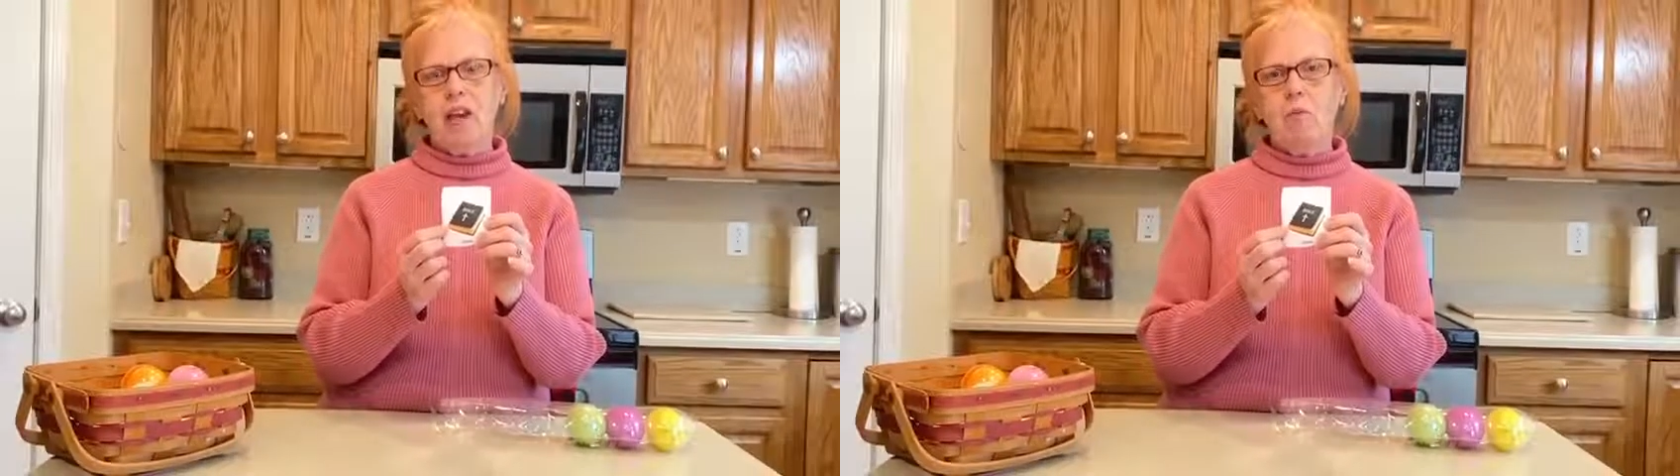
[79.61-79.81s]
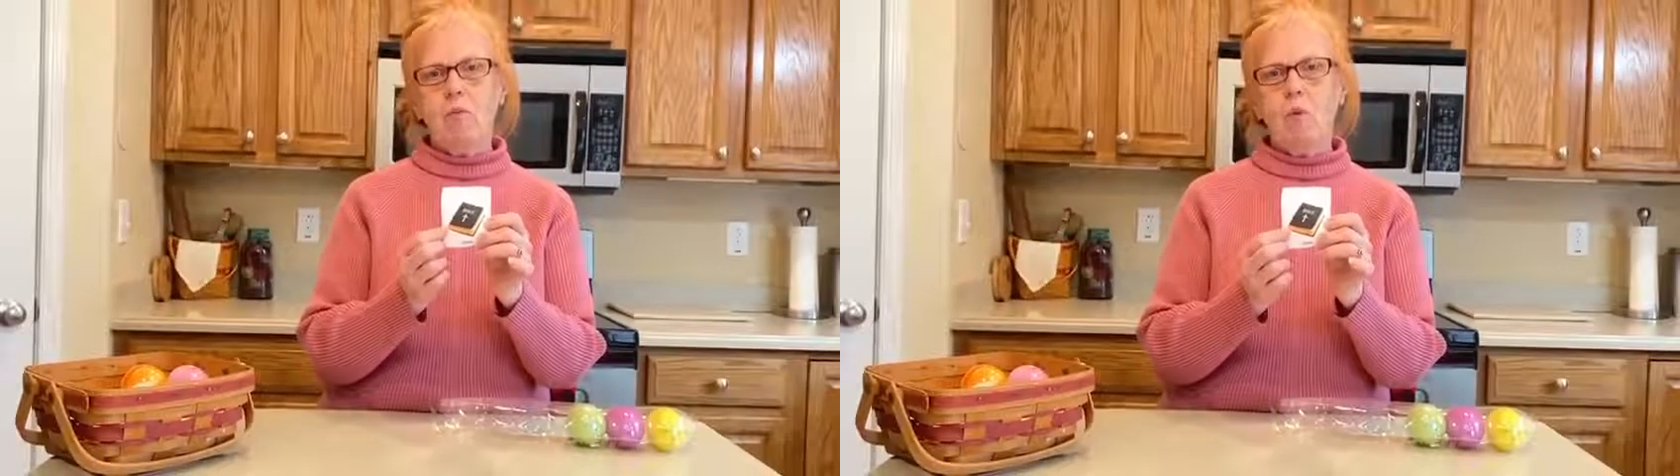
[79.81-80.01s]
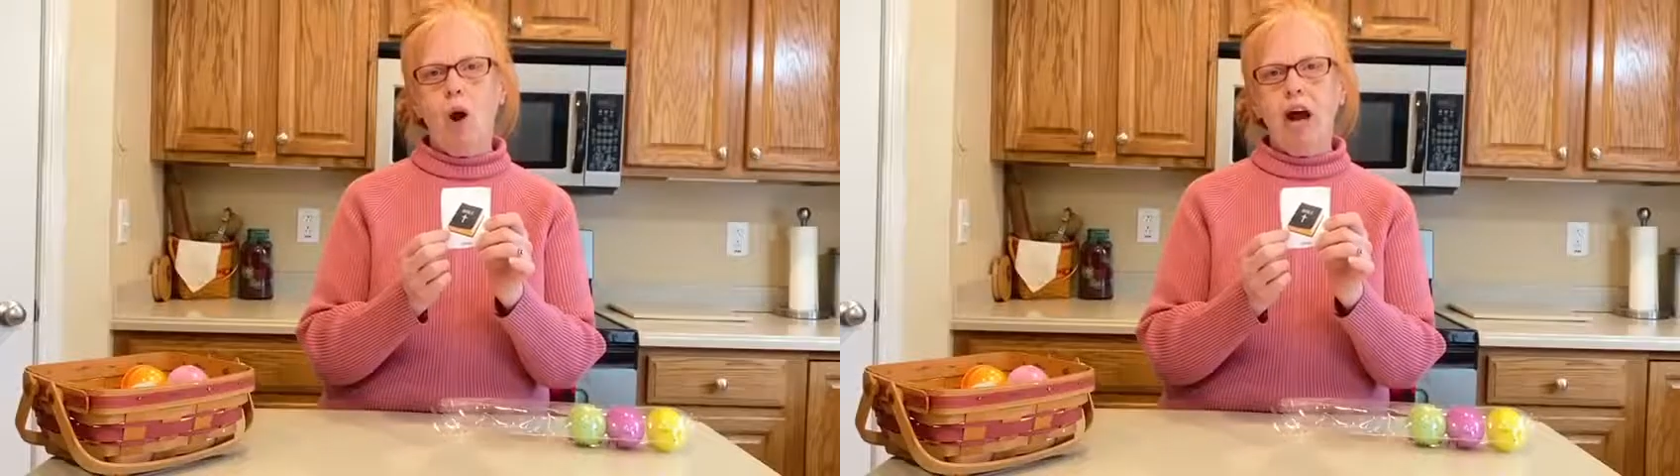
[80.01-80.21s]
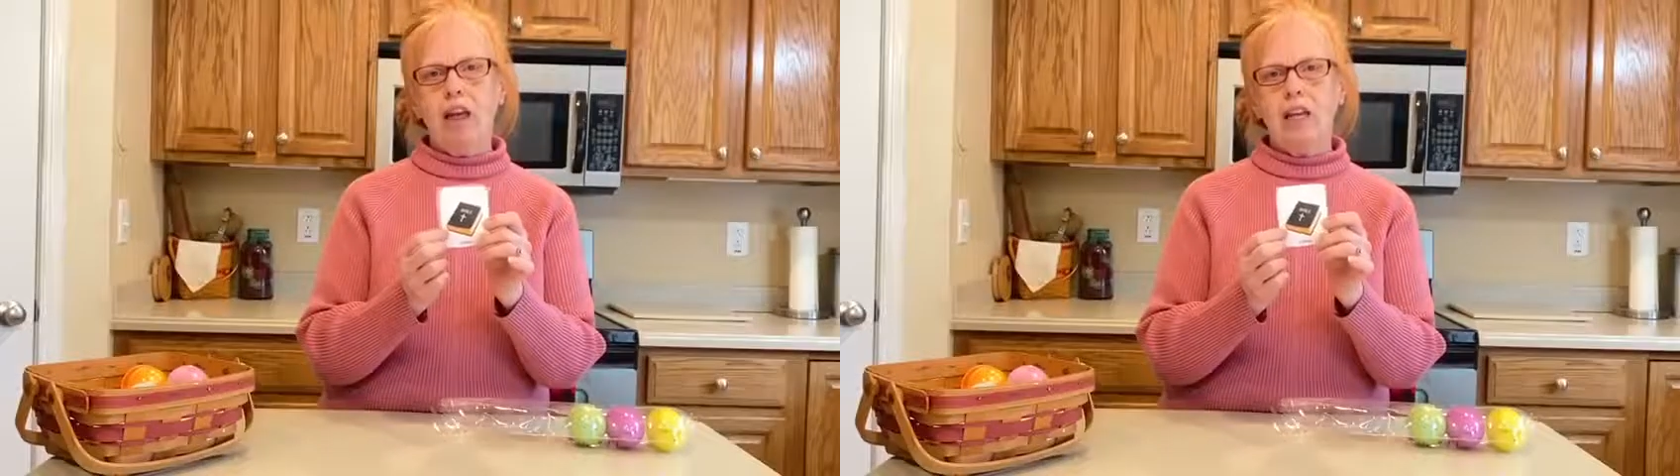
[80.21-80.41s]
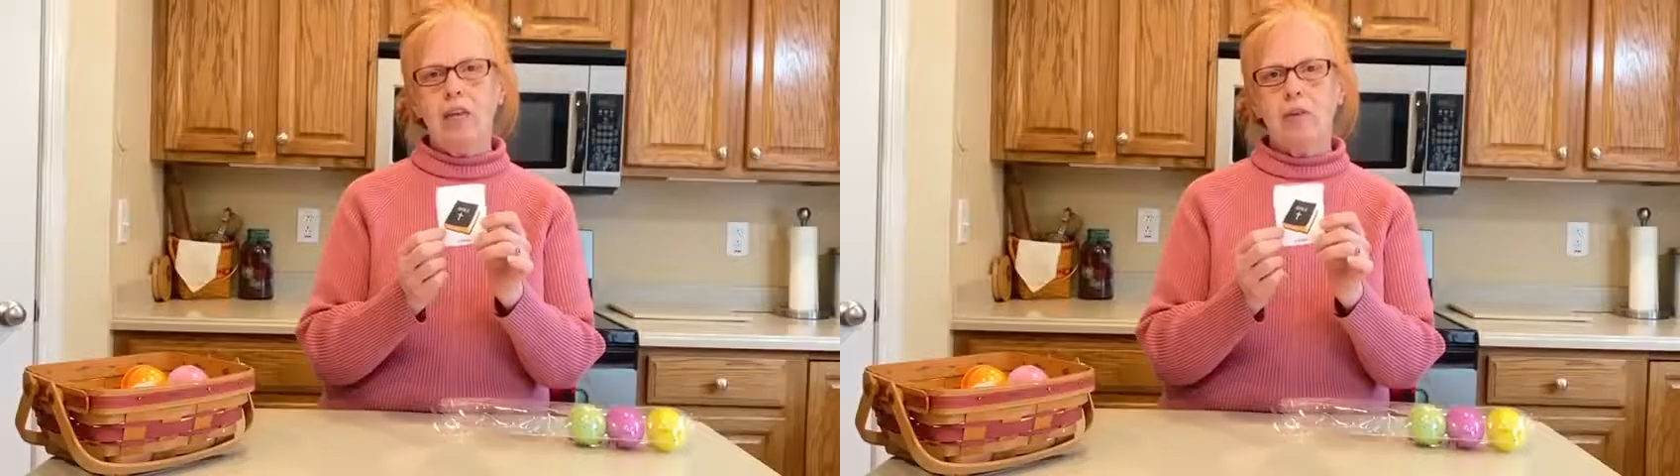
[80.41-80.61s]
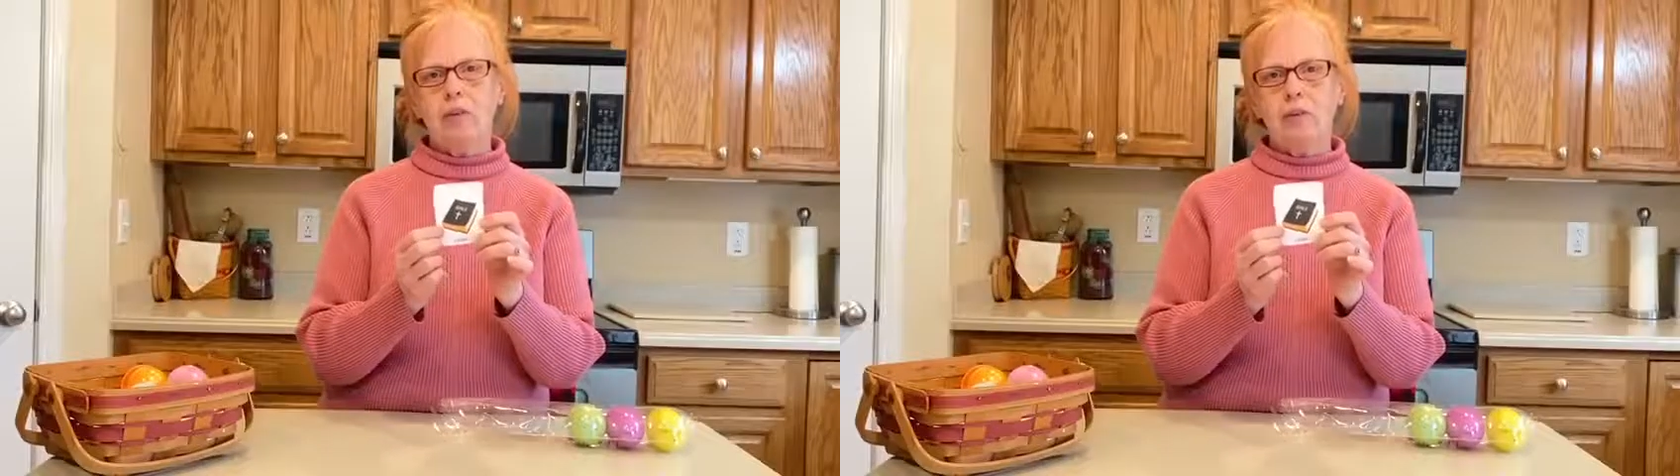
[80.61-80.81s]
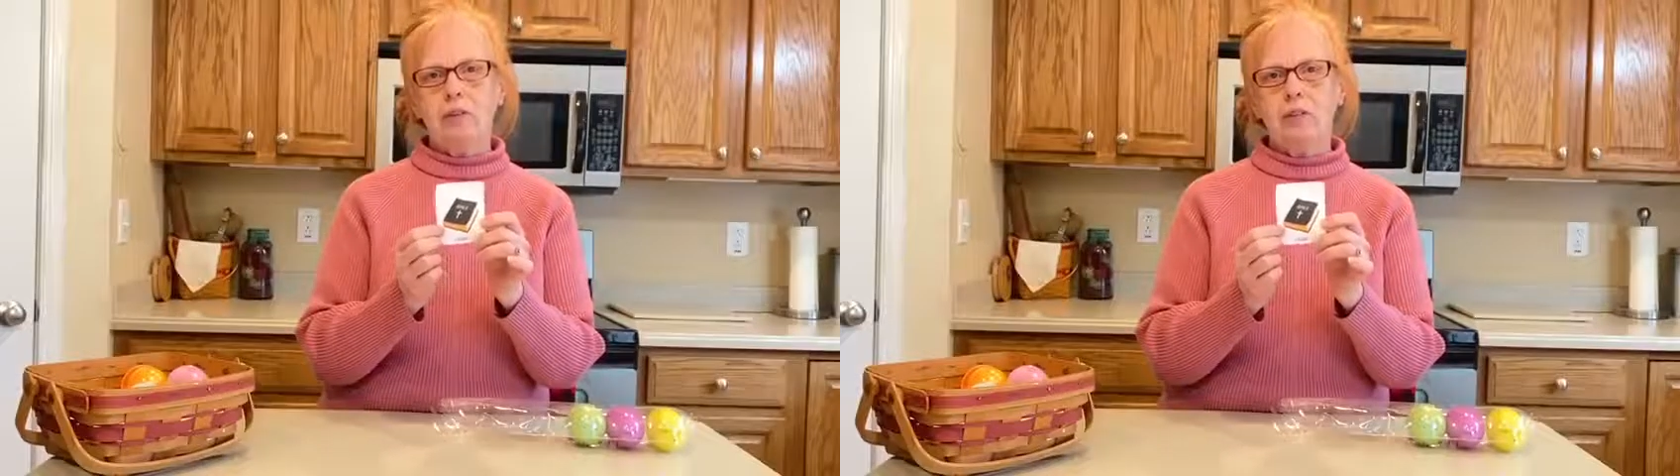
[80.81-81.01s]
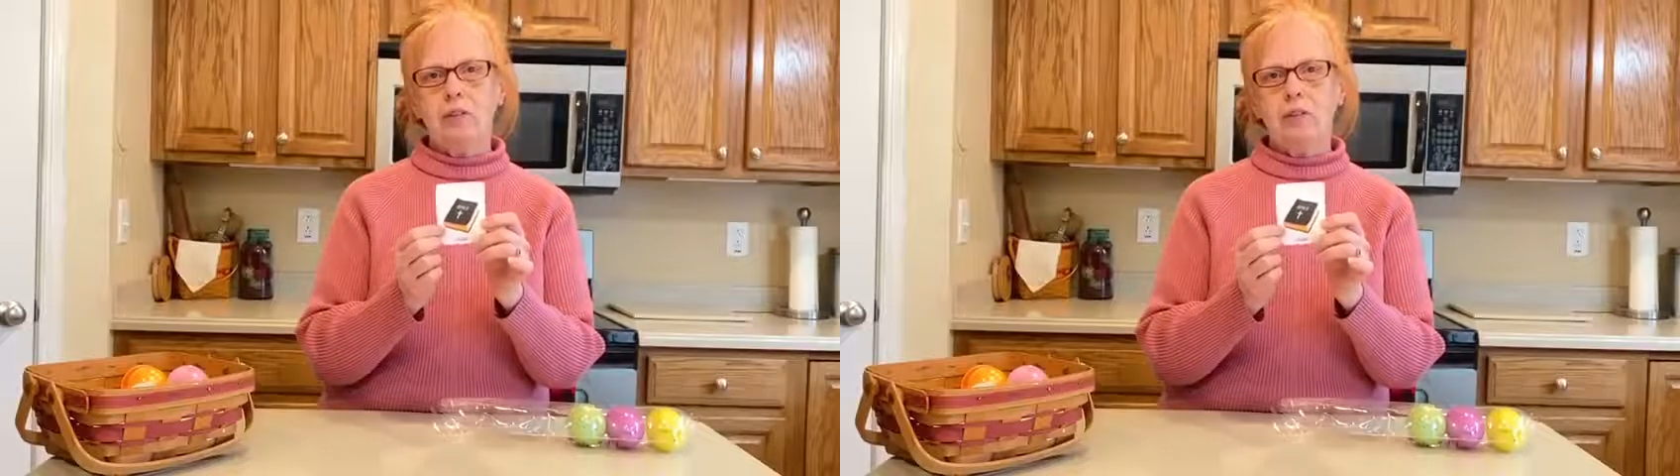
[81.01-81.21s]
and what he was
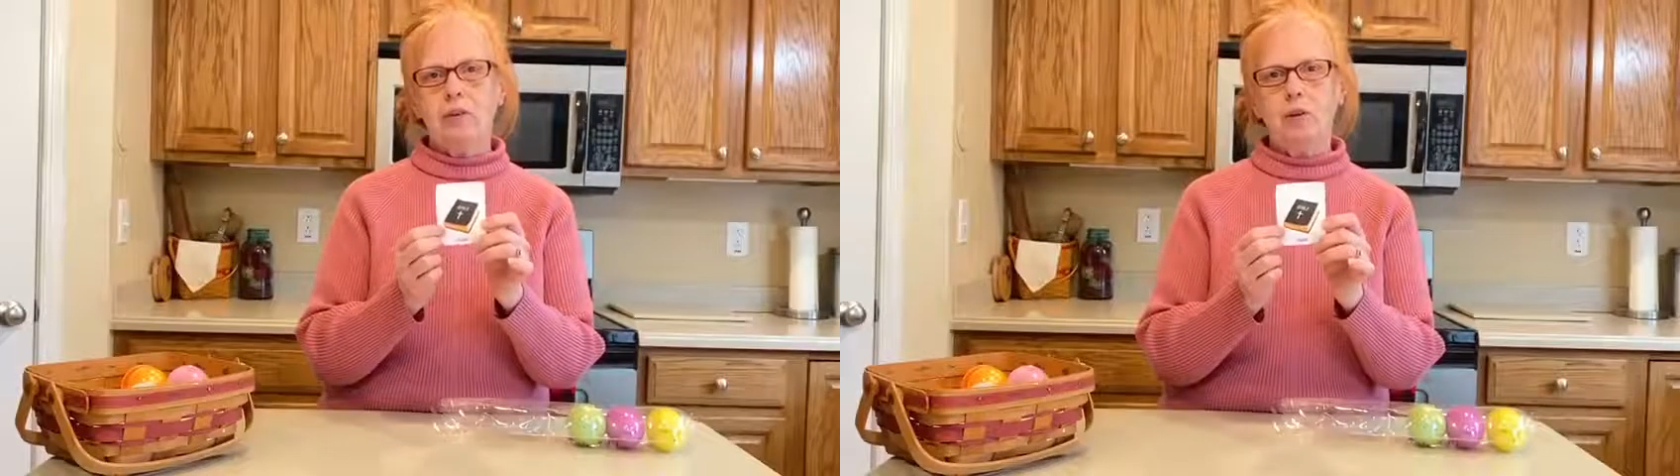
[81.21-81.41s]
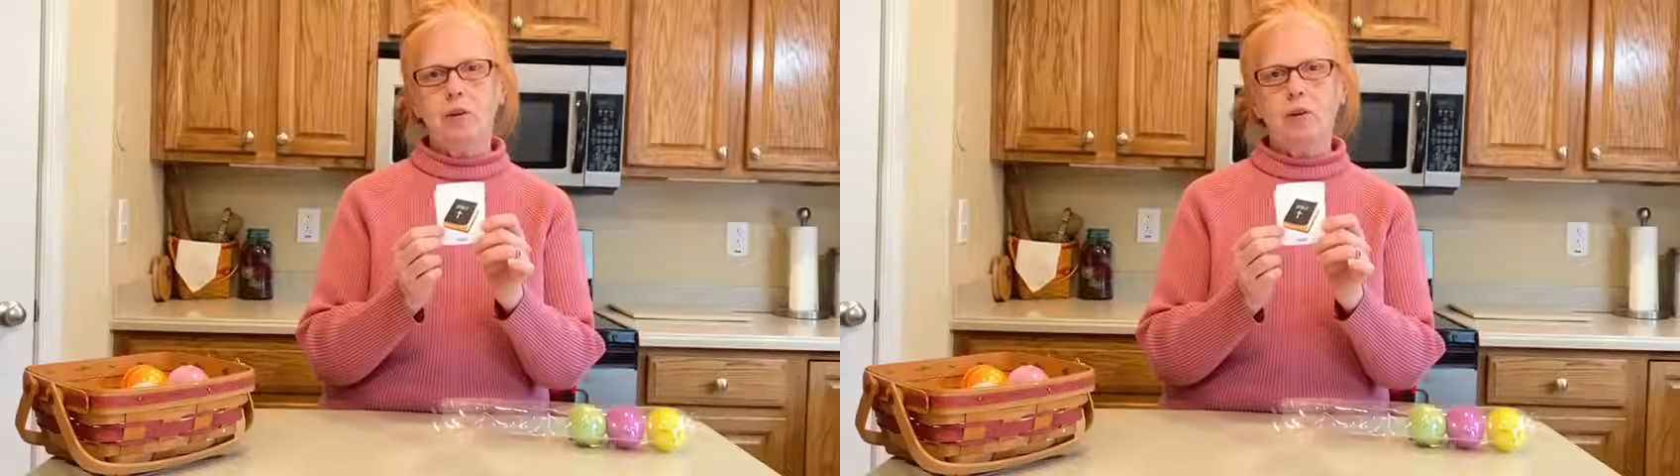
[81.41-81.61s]
going to do